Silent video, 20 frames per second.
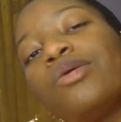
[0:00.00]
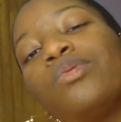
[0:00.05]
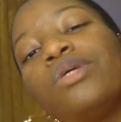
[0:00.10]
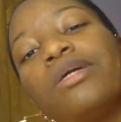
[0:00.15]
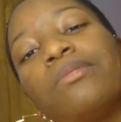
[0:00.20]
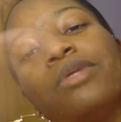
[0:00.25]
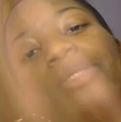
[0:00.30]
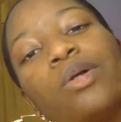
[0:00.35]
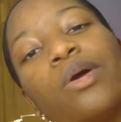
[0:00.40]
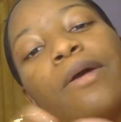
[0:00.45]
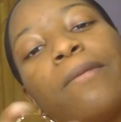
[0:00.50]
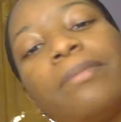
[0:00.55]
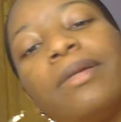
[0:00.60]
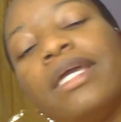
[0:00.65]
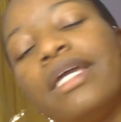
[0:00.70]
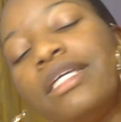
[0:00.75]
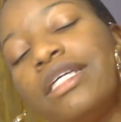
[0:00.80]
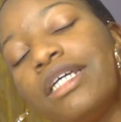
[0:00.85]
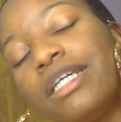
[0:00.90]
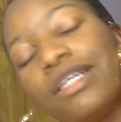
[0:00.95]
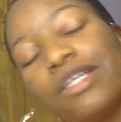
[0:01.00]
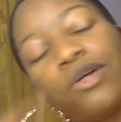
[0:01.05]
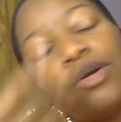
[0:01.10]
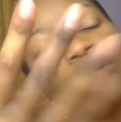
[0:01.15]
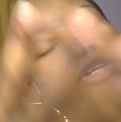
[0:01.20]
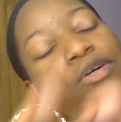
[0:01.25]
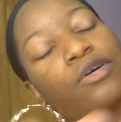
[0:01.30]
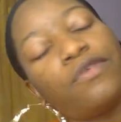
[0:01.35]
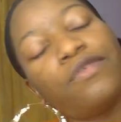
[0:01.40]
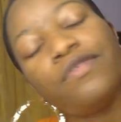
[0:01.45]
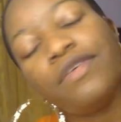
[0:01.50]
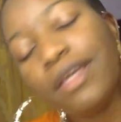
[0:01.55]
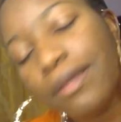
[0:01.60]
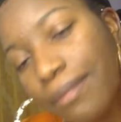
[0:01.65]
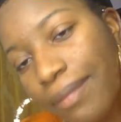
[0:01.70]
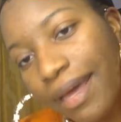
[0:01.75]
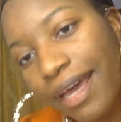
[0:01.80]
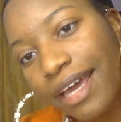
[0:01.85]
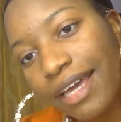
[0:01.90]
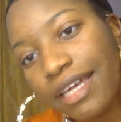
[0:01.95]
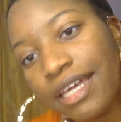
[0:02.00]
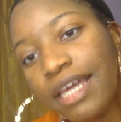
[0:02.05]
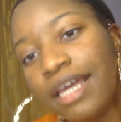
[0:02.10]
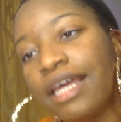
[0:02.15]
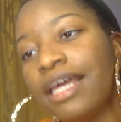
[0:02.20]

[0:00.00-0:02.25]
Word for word: you give me your opinion, your little feedback,